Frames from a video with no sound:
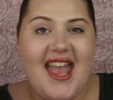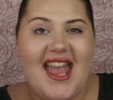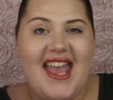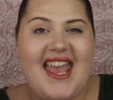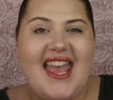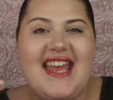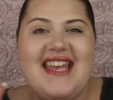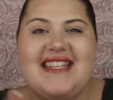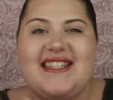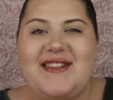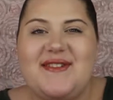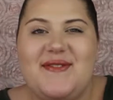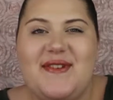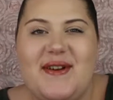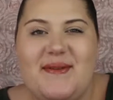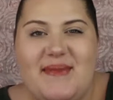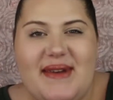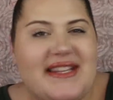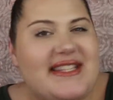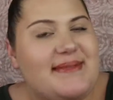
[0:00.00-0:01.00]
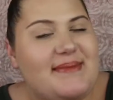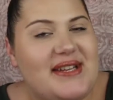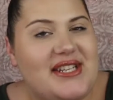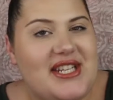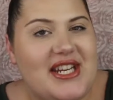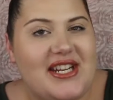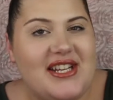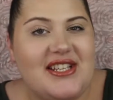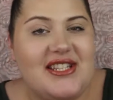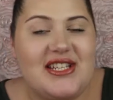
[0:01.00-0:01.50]
Hey guys, welcome back to my
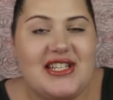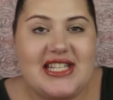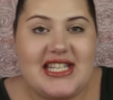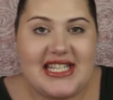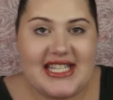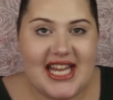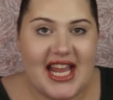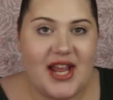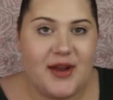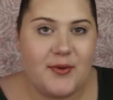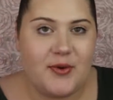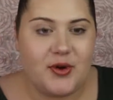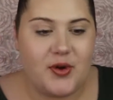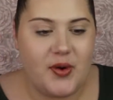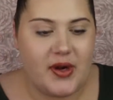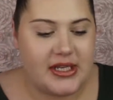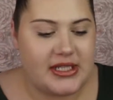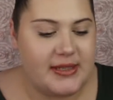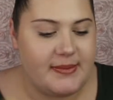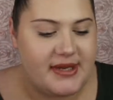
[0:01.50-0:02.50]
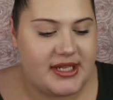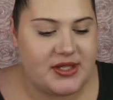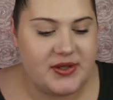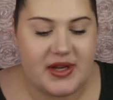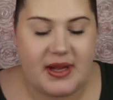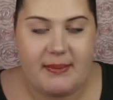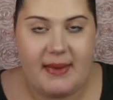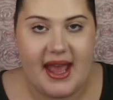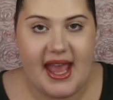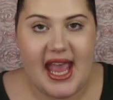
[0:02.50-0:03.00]
channel. So today we're going to be
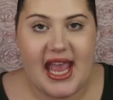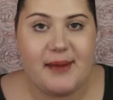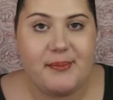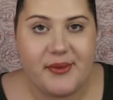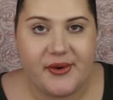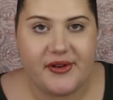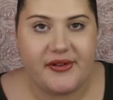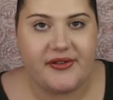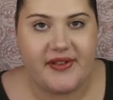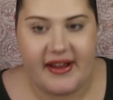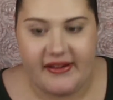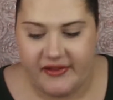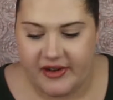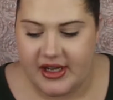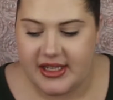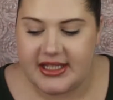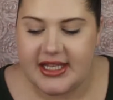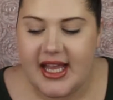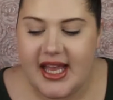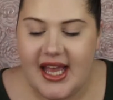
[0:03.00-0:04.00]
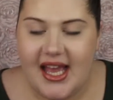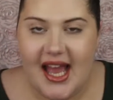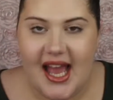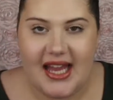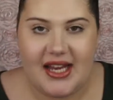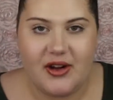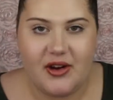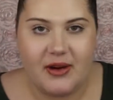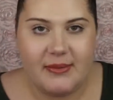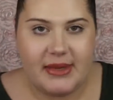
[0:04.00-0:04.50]
doing my April favorites.
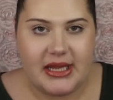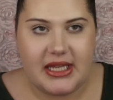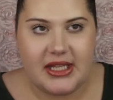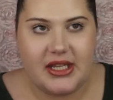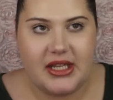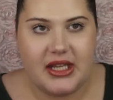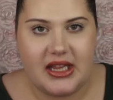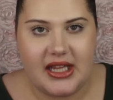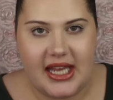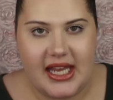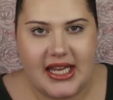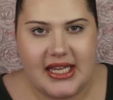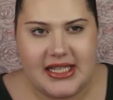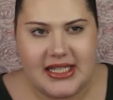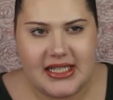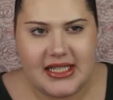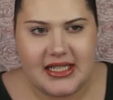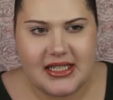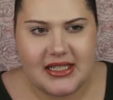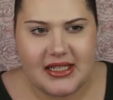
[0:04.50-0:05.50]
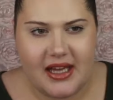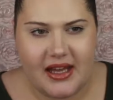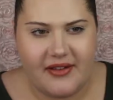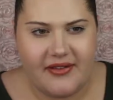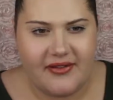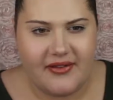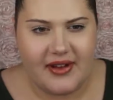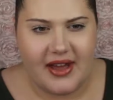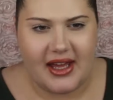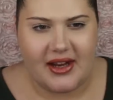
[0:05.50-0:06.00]
I know I'm a little late. I,
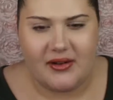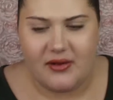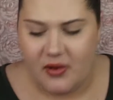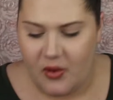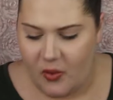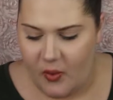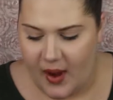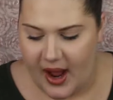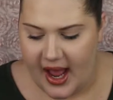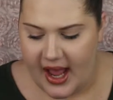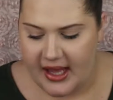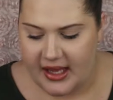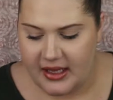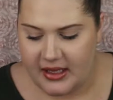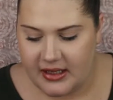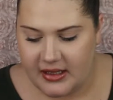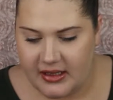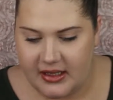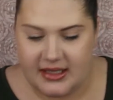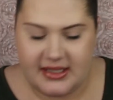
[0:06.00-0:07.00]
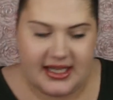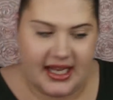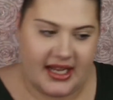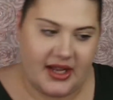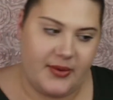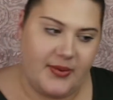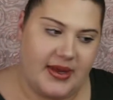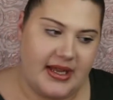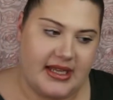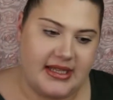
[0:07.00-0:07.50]
I don't know why the
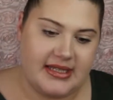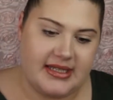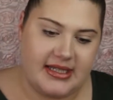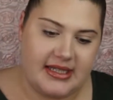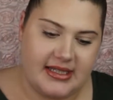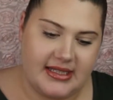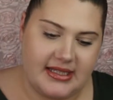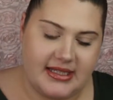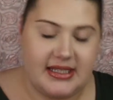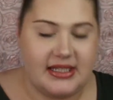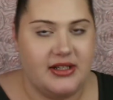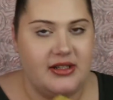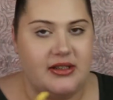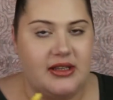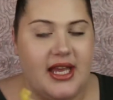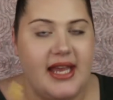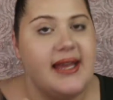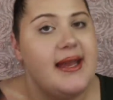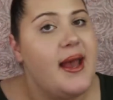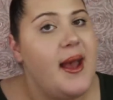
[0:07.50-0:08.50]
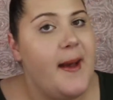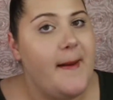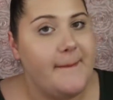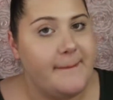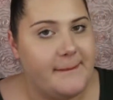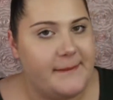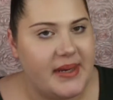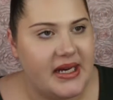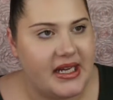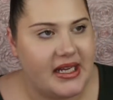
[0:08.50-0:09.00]
second week is considered late,
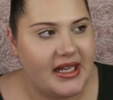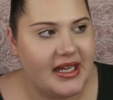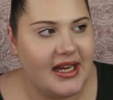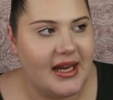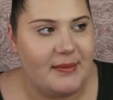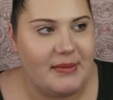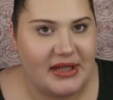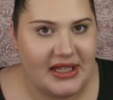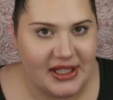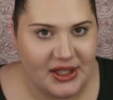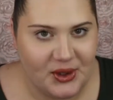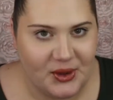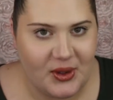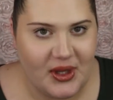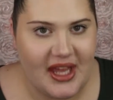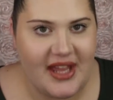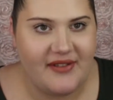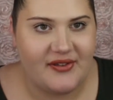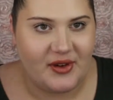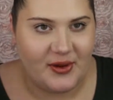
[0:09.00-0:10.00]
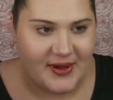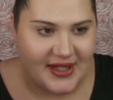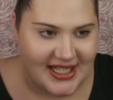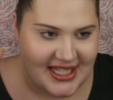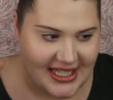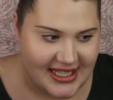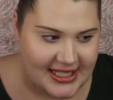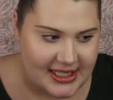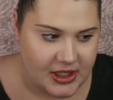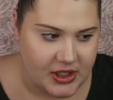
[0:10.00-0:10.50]
but I'm a little late for what's
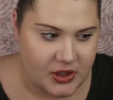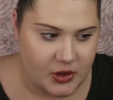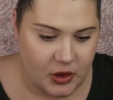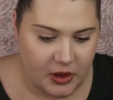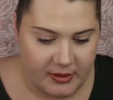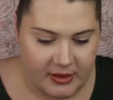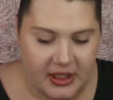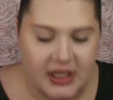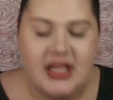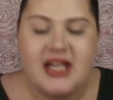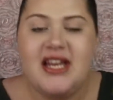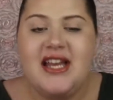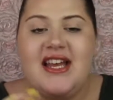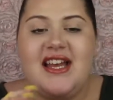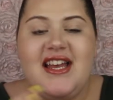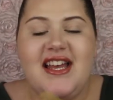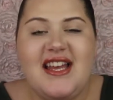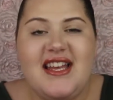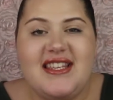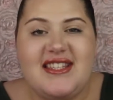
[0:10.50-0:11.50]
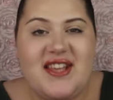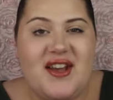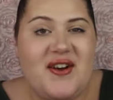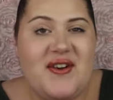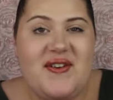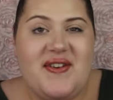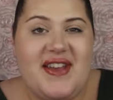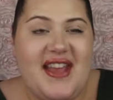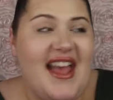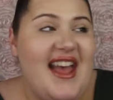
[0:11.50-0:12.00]
considered normal.
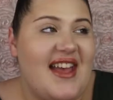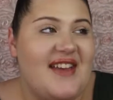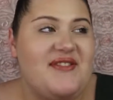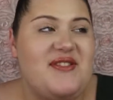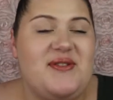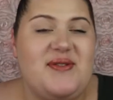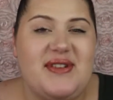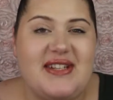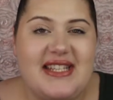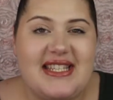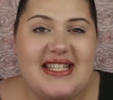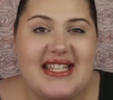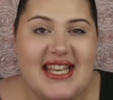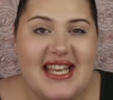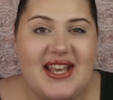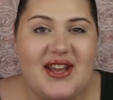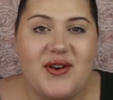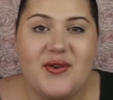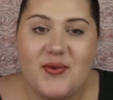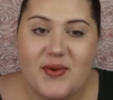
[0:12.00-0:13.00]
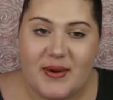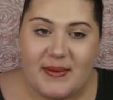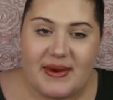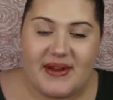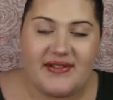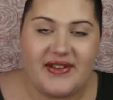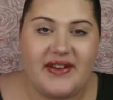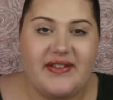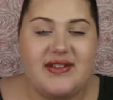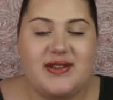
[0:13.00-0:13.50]
So yeah, if you want to see what
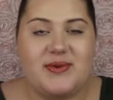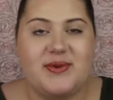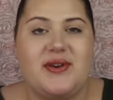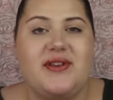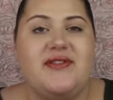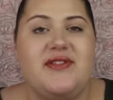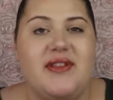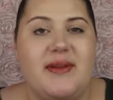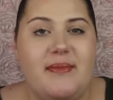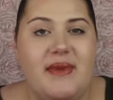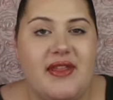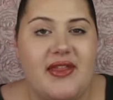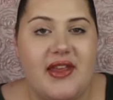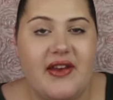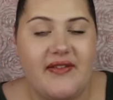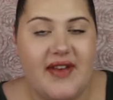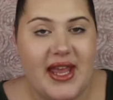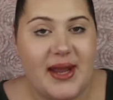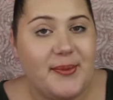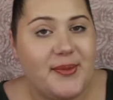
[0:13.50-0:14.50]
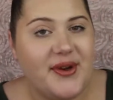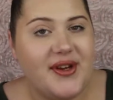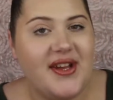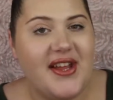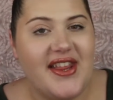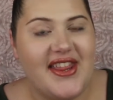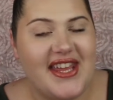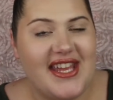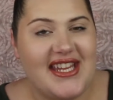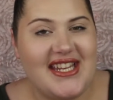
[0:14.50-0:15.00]
my favorites were for the month of
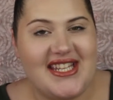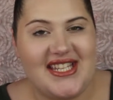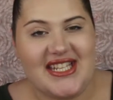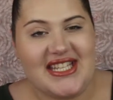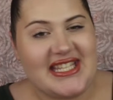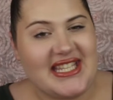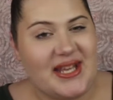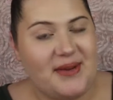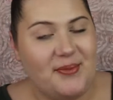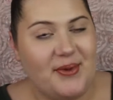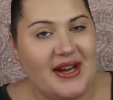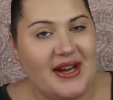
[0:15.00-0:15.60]
April, then just keep